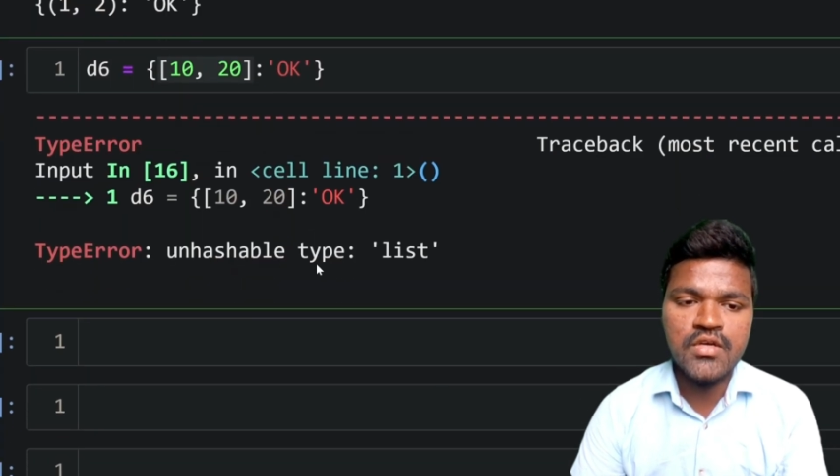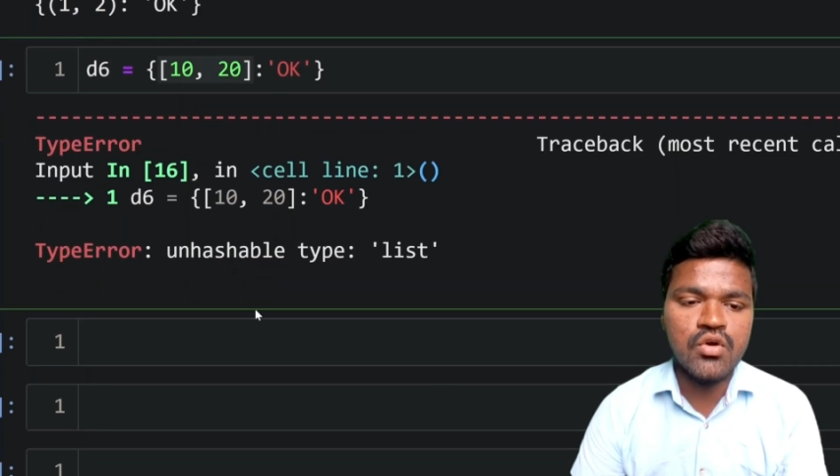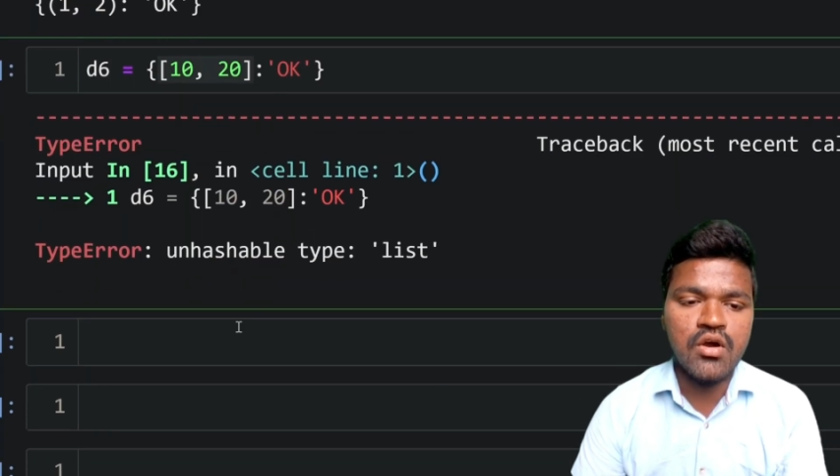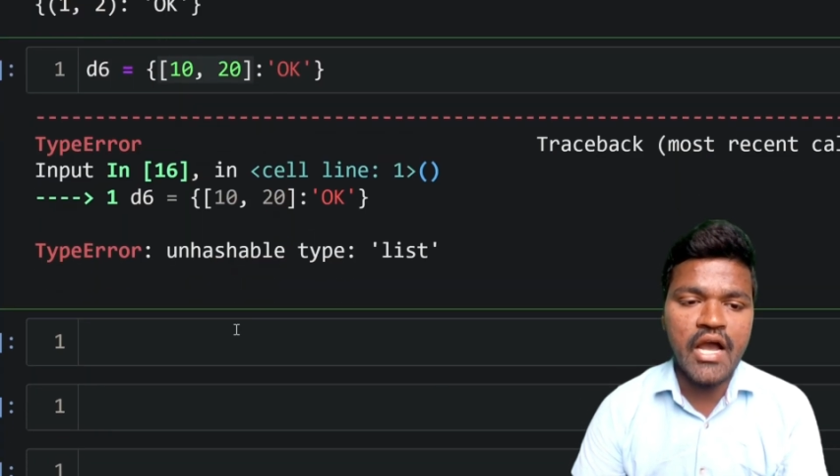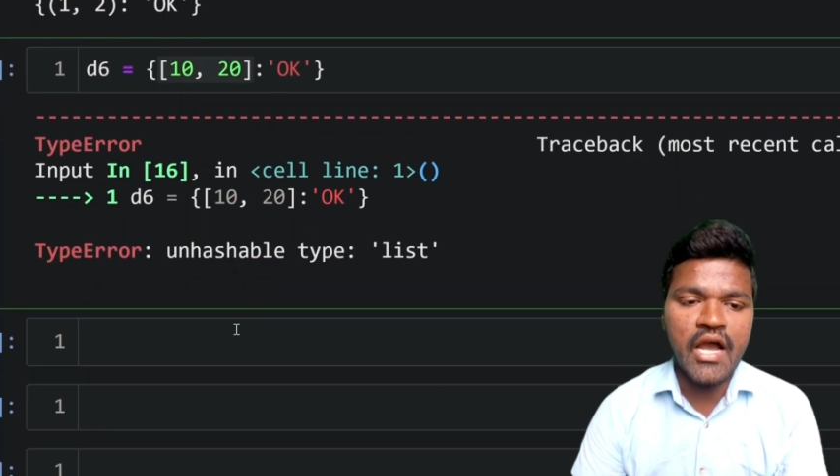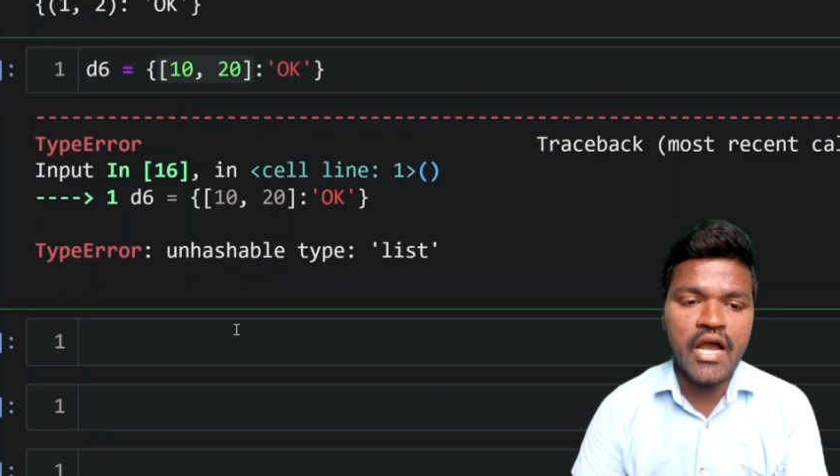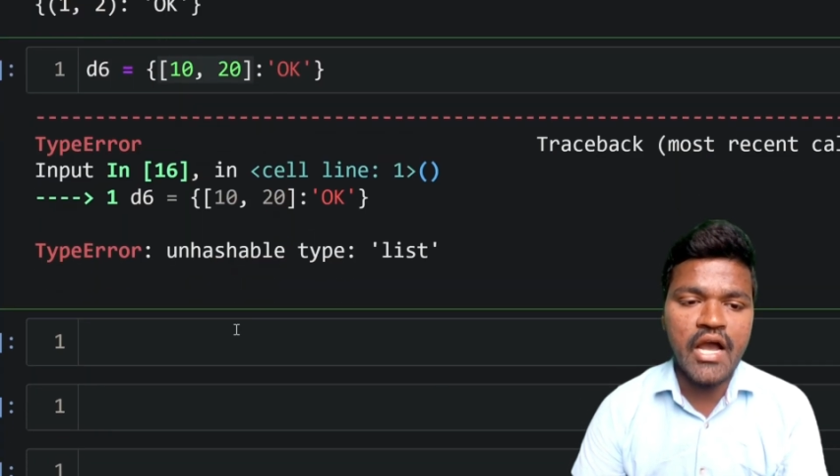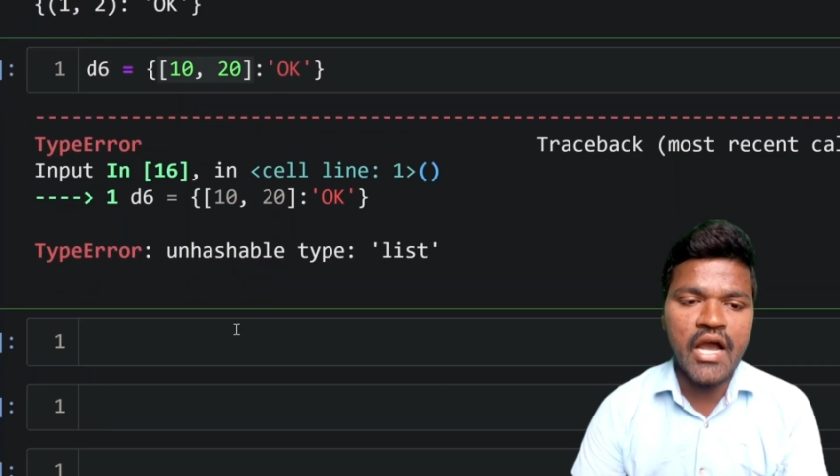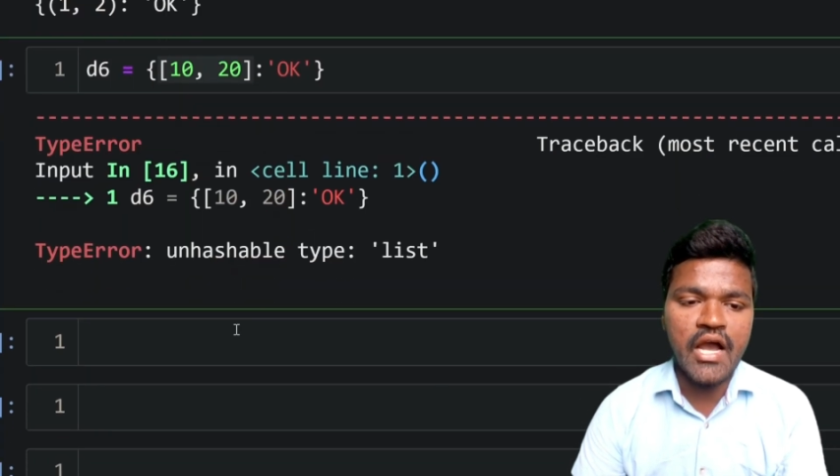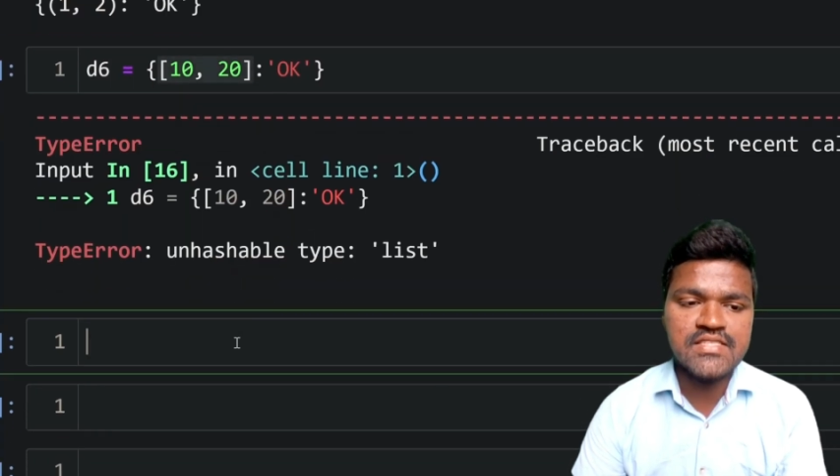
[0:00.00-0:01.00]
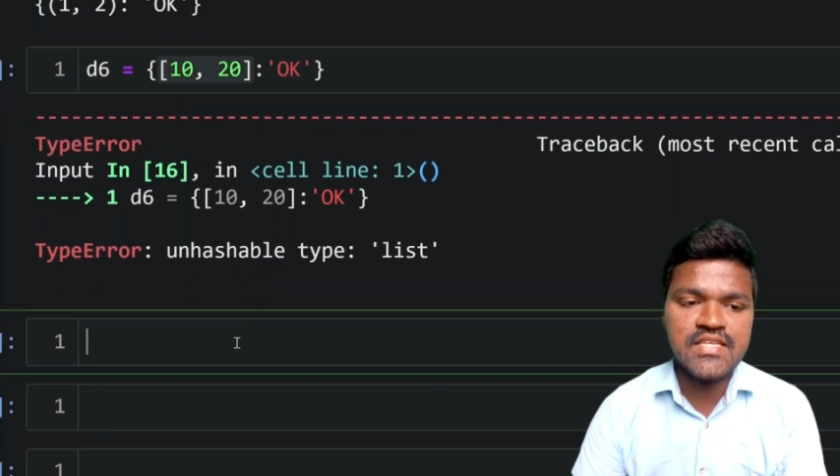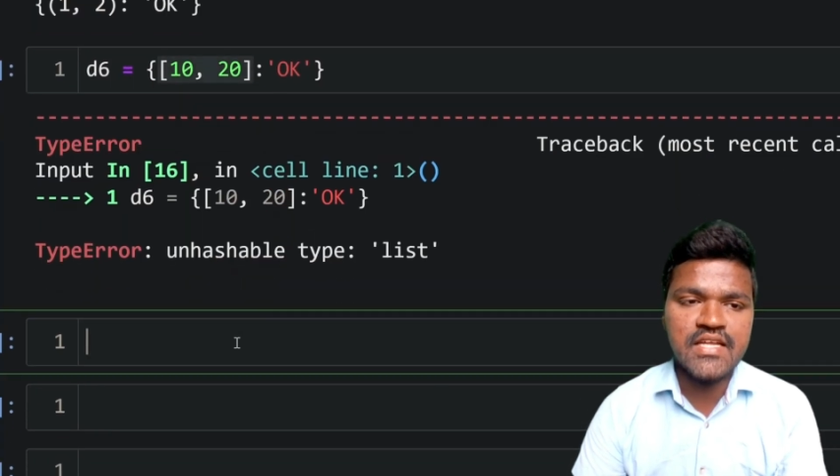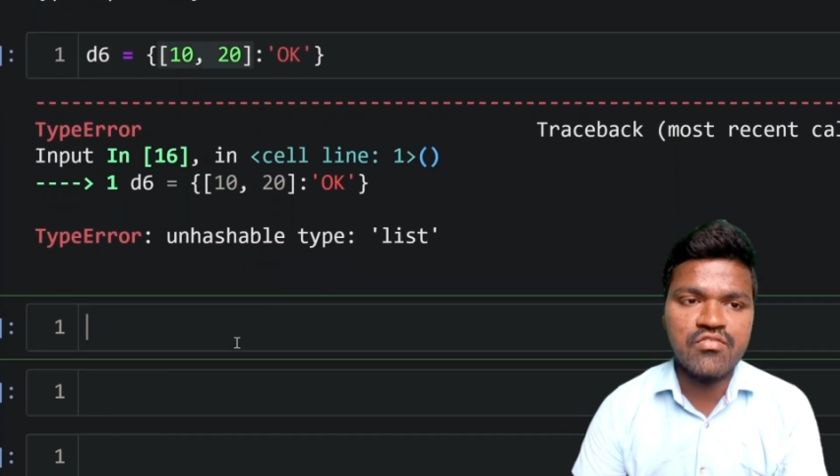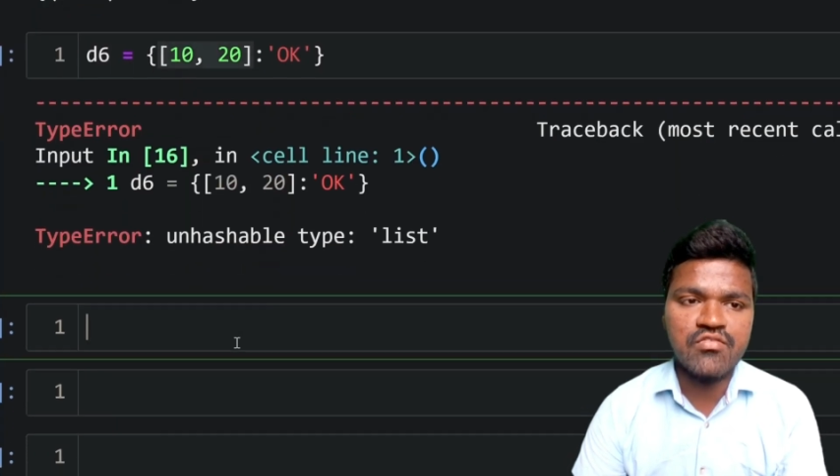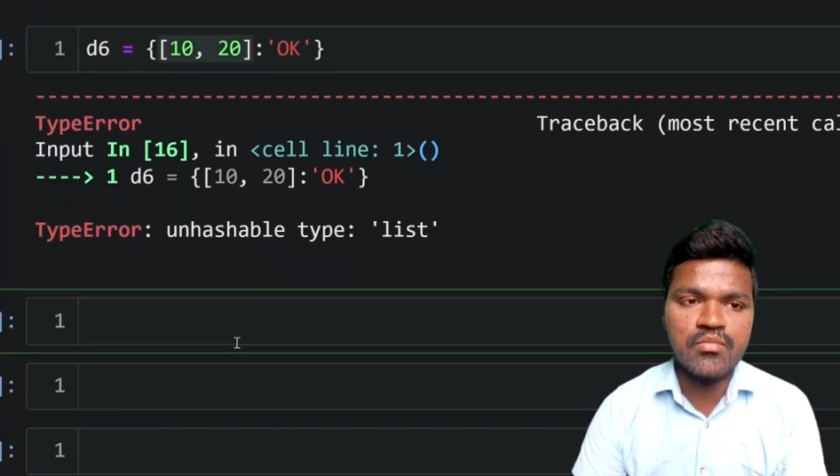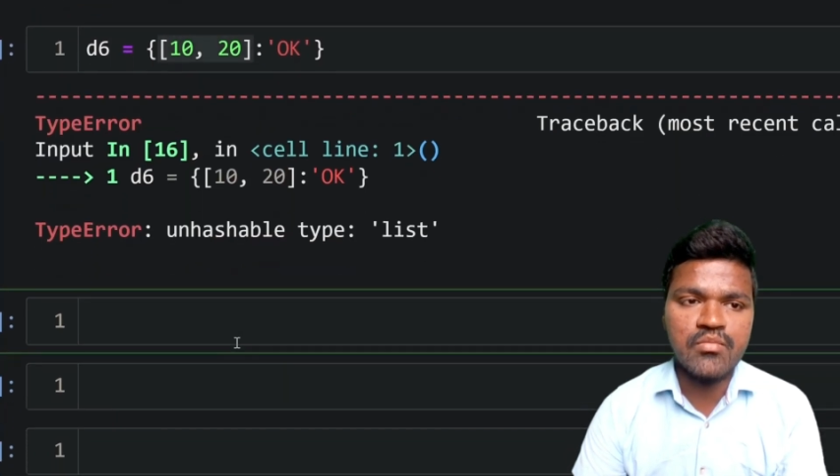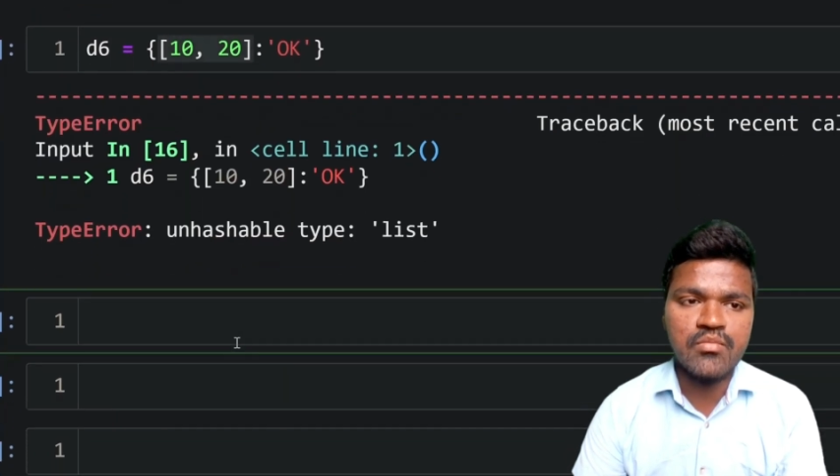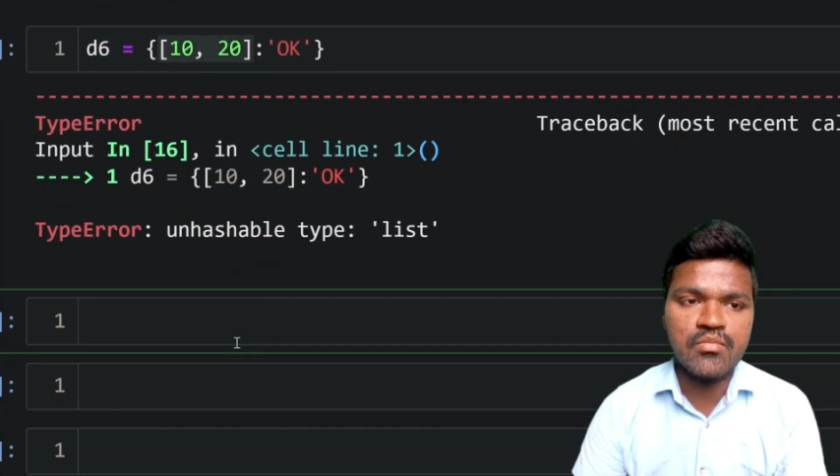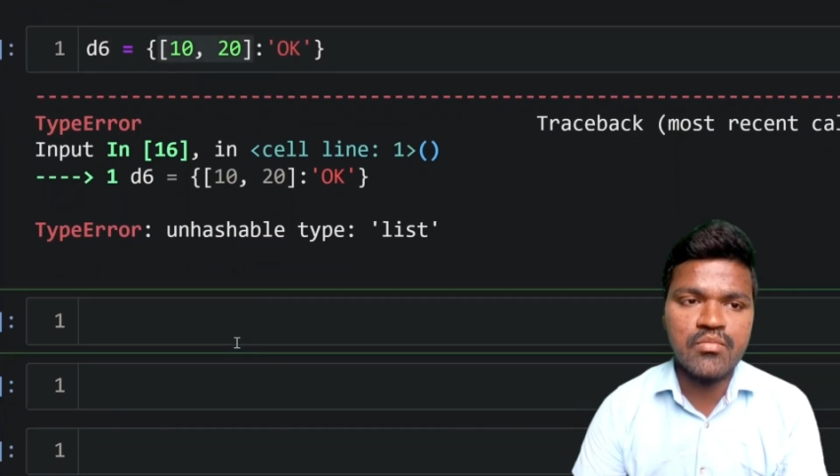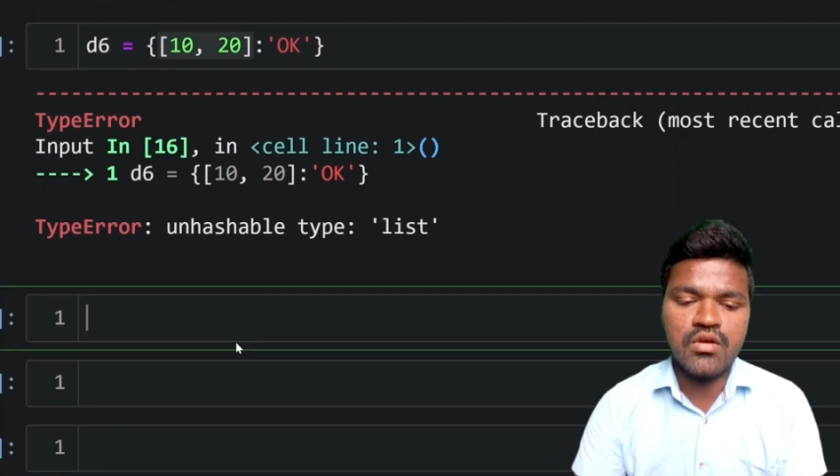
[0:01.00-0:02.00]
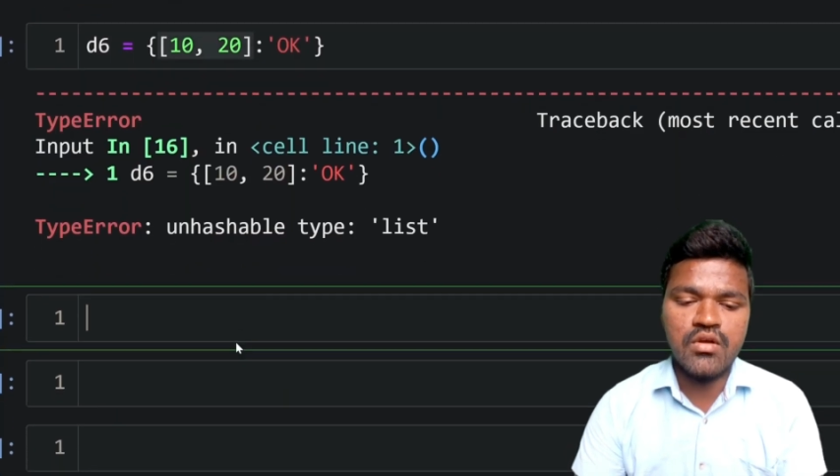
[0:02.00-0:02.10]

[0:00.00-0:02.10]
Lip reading: So I will consider one more